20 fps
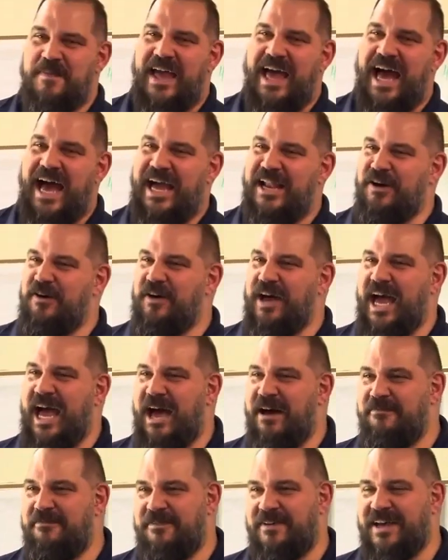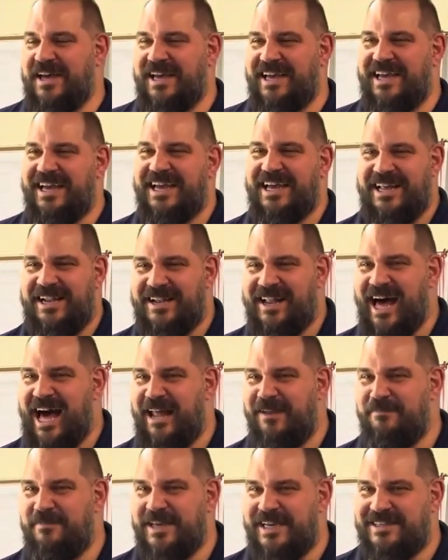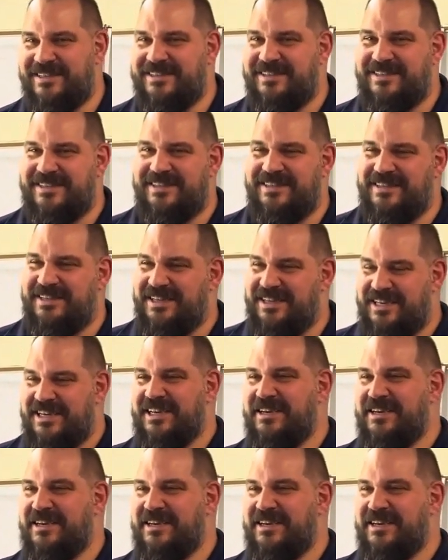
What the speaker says: I don't have non-mixed